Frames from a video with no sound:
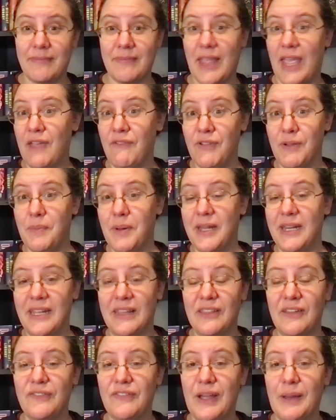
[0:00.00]
everybody
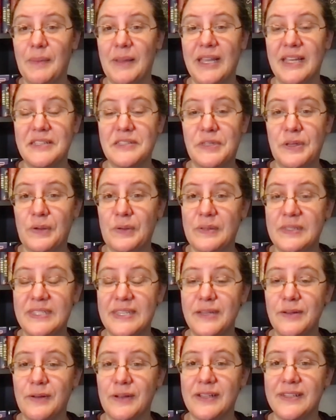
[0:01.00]
in the family has their own
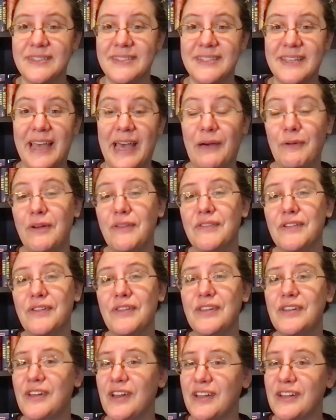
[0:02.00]
secrets. However,
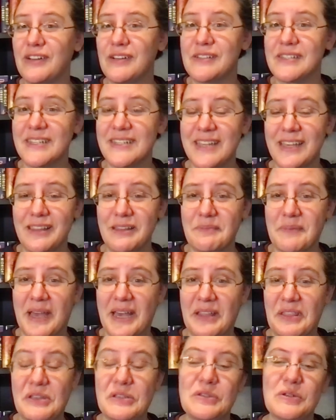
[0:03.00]
the daughter is a
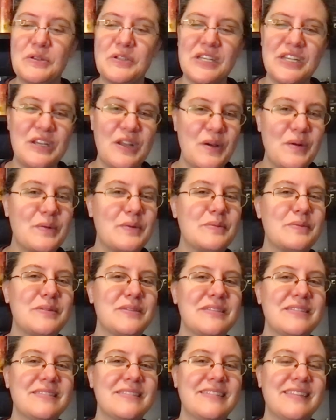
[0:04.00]
telepath, so she
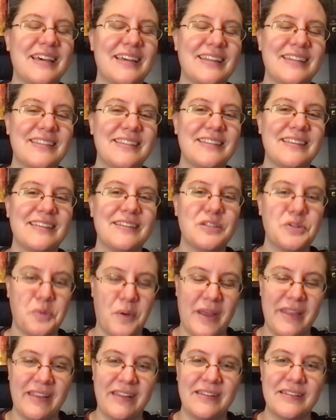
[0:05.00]
knows that
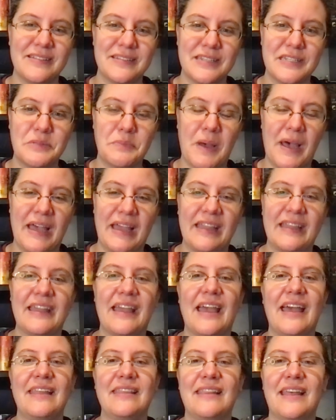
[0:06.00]
Twilight is a spy
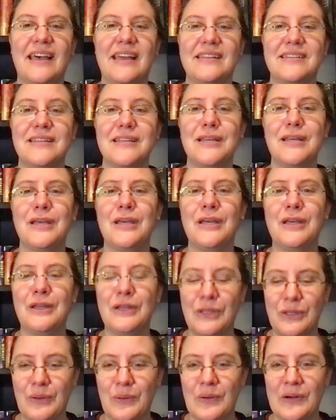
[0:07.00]
and that
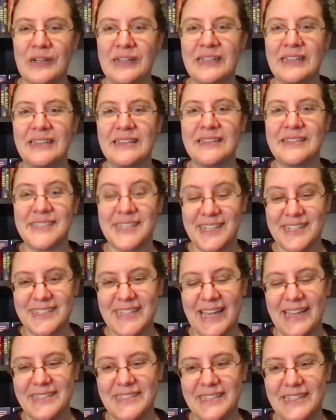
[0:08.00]
Yor is an
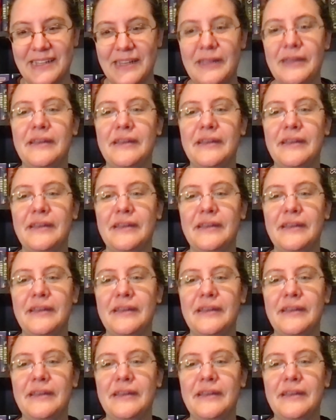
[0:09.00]
assassin.